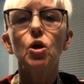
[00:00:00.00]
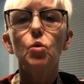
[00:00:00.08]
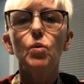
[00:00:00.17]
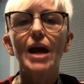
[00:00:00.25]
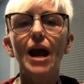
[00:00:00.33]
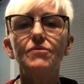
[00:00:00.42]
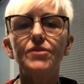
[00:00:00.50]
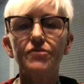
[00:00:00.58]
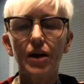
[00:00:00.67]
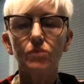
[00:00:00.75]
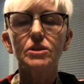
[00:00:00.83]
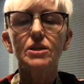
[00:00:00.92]
we have the
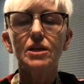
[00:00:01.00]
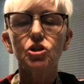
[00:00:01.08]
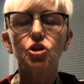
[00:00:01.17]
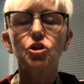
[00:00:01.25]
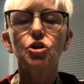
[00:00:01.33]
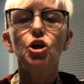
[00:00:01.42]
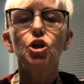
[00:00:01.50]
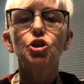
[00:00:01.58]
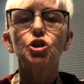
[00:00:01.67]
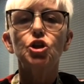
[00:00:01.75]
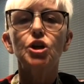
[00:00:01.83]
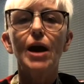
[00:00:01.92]
foundation
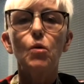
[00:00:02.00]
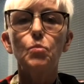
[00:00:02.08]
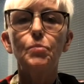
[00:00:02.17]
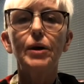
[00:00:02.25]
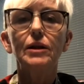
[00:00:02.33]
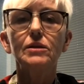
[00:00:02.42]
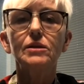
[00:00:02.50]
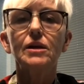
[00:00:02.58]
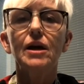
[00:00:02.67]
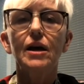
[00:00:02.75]
to now build